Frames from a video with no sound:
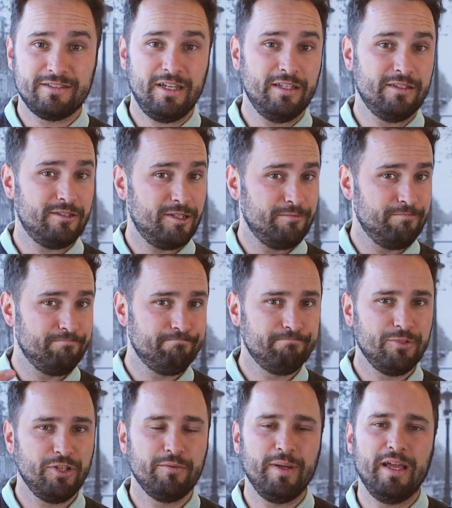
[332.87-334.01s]
center.
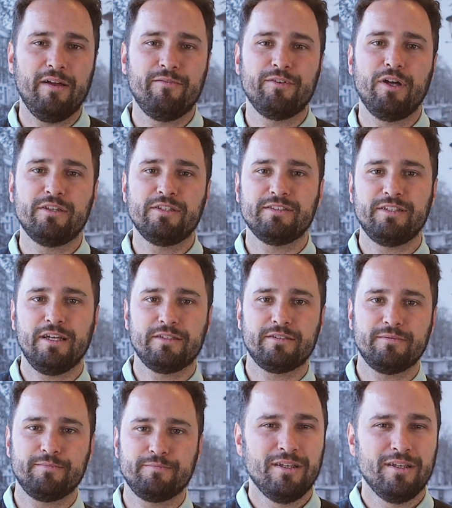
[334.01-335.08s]
You may have noticed that.